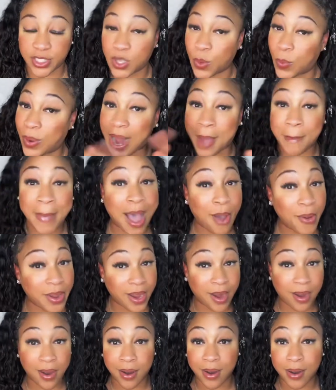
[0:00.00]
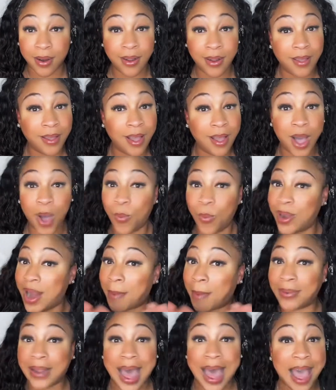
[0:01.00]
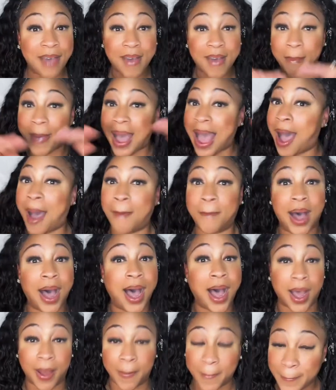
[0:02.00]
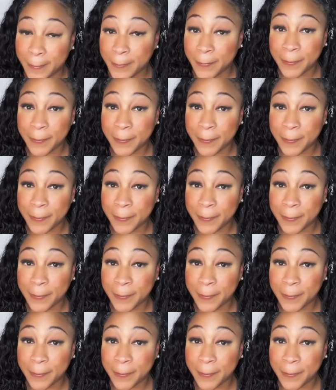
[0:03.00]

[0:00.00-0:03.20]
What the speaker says: So when I'm out here, when I'm live, I'm up.